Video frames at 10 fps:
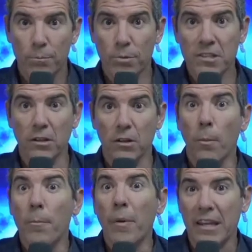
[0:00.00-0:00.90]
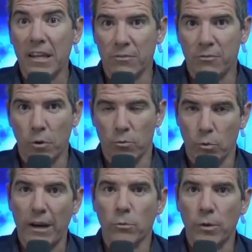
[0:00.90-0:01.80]
Brazil begging for it.
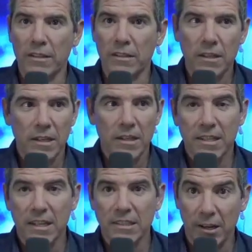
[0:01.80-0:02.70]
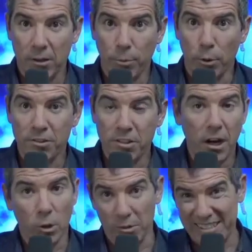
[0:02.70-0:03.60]
Right-wing dictator
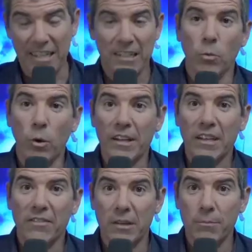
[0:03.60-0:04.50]
Bolsonaro didn't want to give